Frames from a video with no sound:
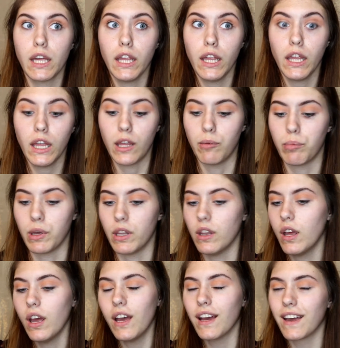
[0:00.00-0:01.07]
eh, but
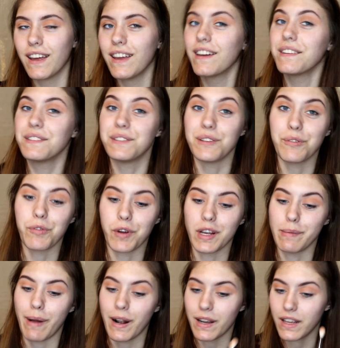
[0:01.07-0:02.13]
don't worry
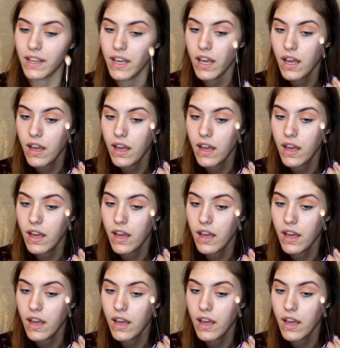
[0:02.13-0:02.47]
about it.